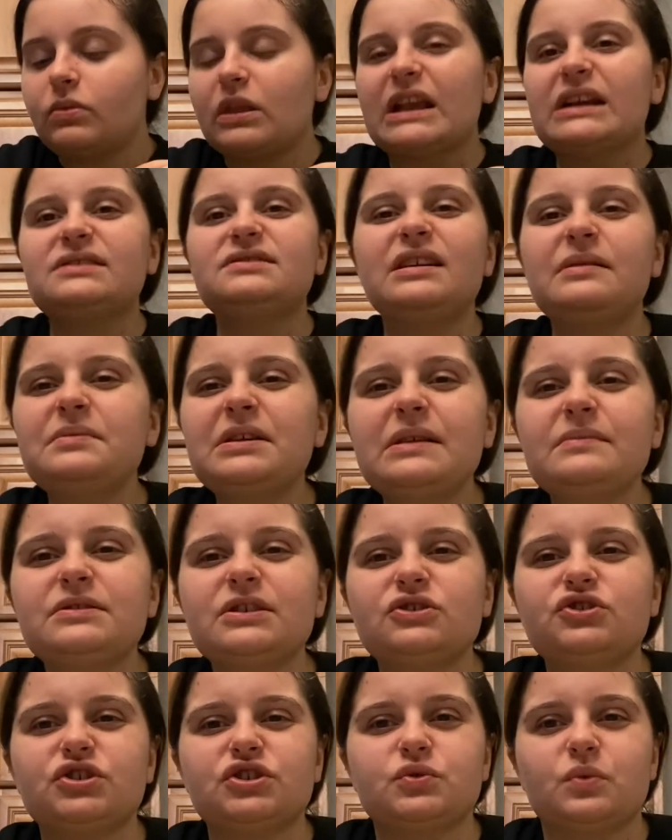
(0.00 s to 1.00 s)
Sometimes
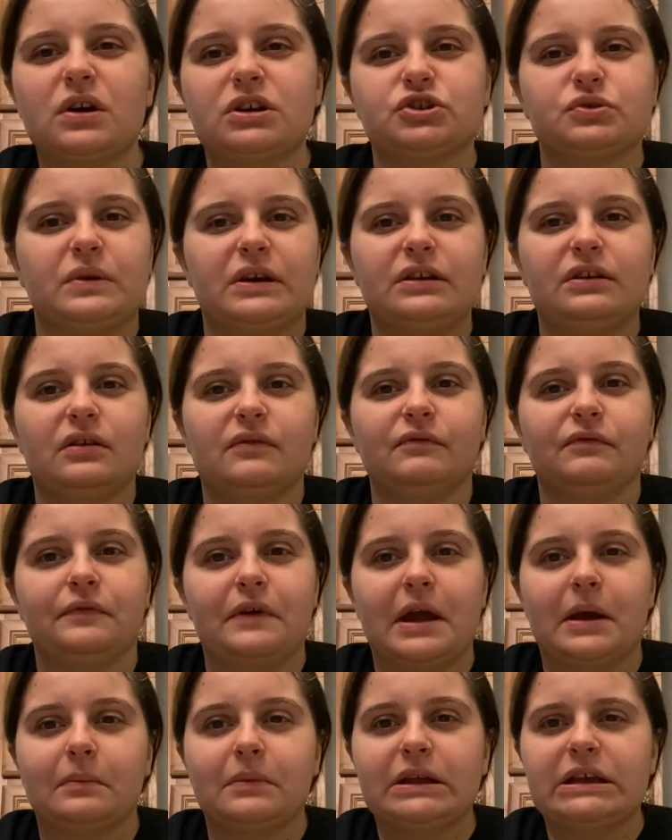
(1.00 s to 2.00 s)
I'll just watch random
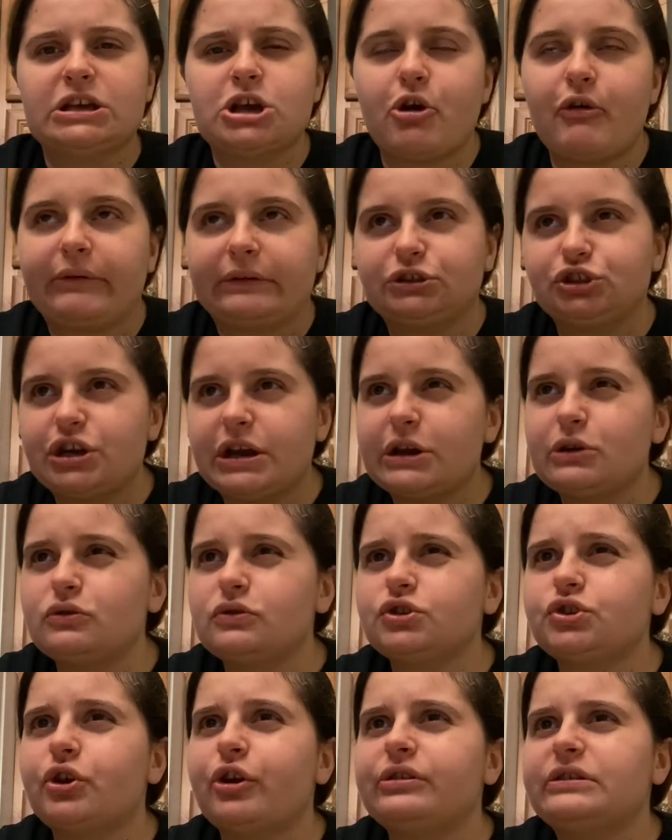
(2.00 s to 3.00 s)
family
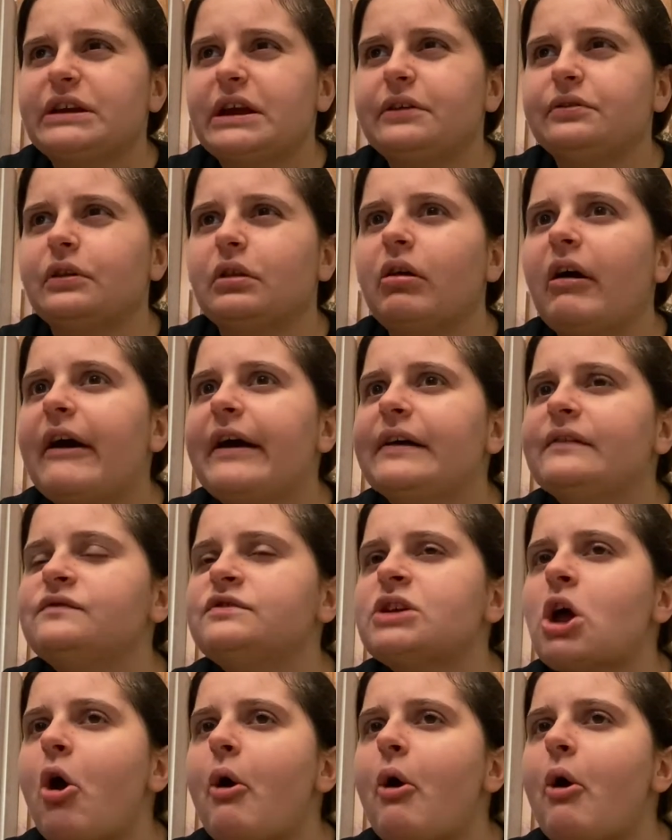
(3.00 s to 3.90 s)
channels or day in the lives.